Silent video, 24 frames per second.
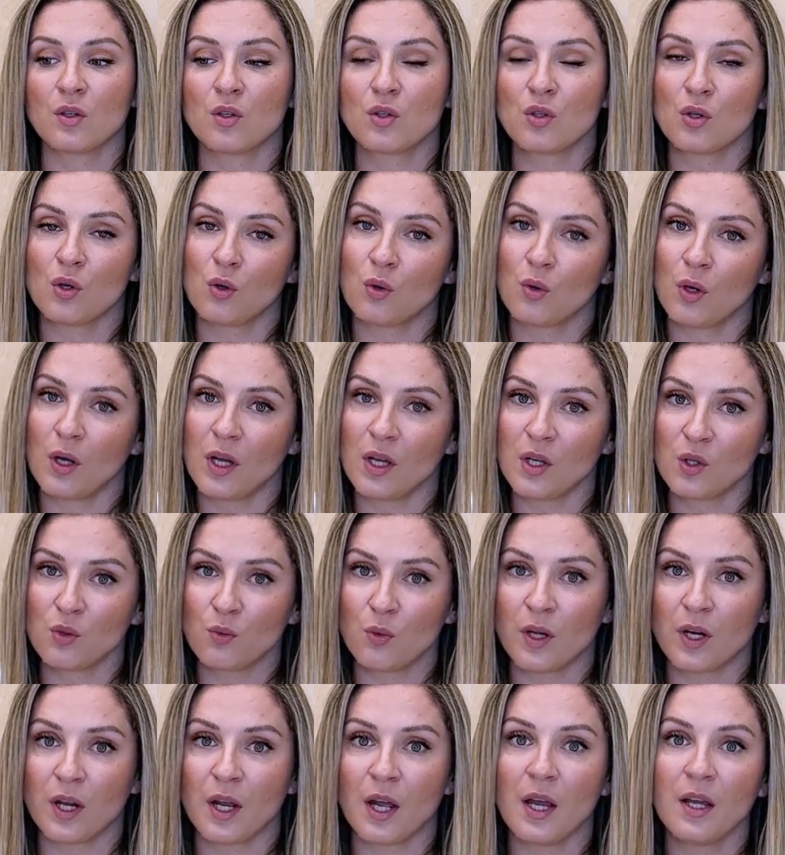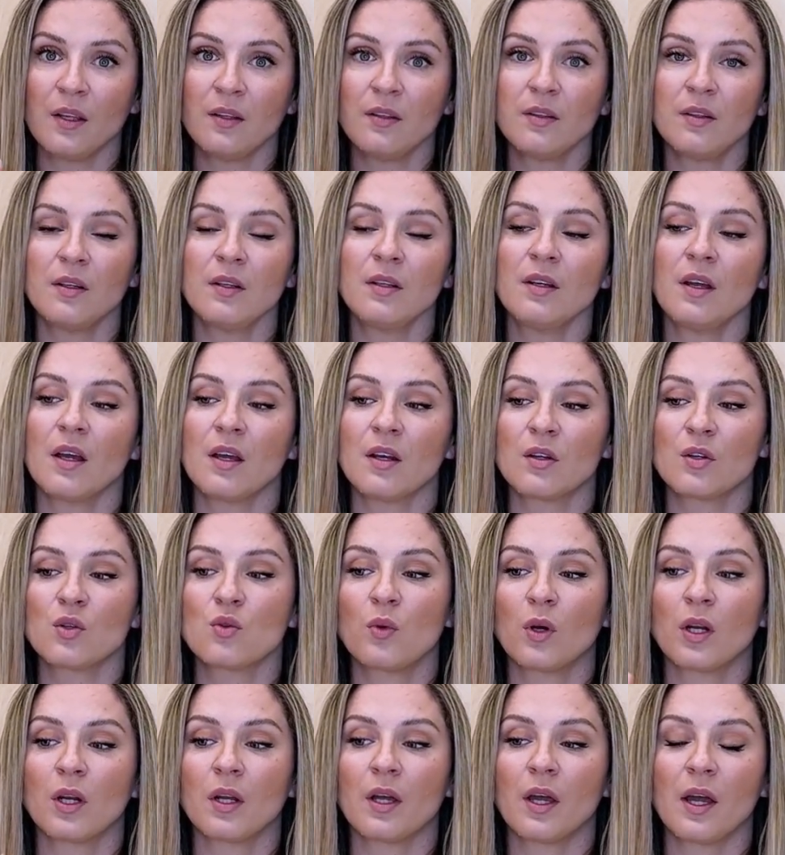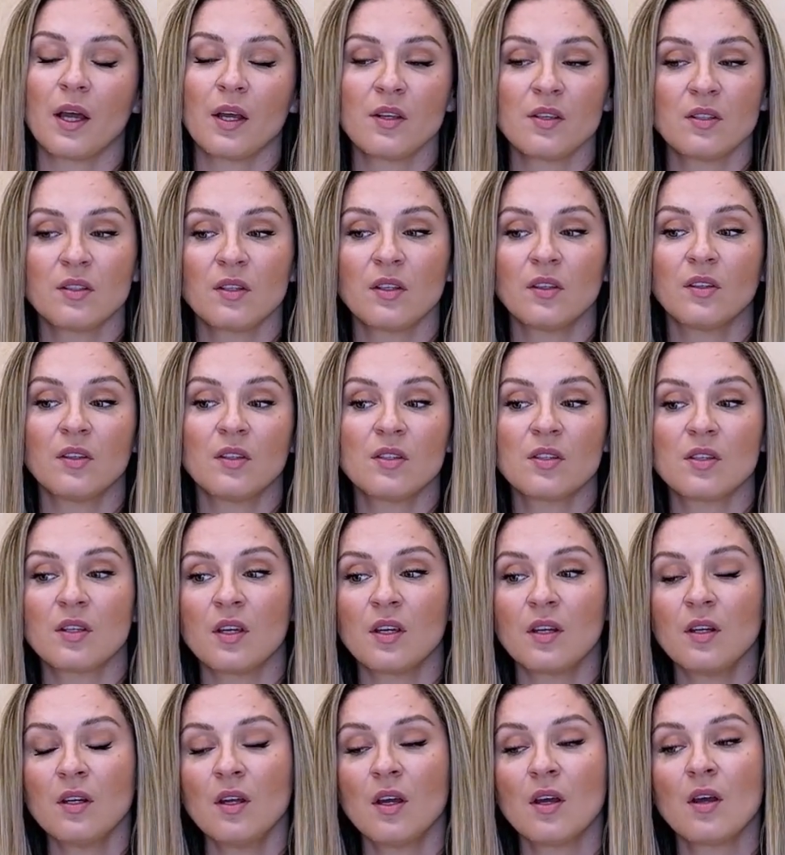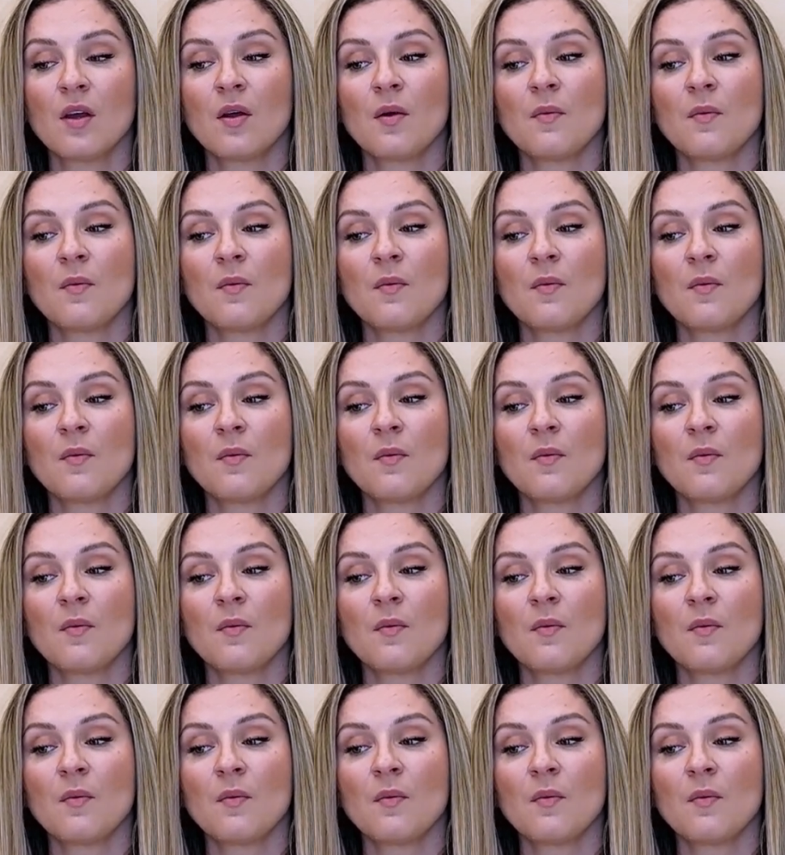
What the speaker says: So as we're entering and as well exiting the skin,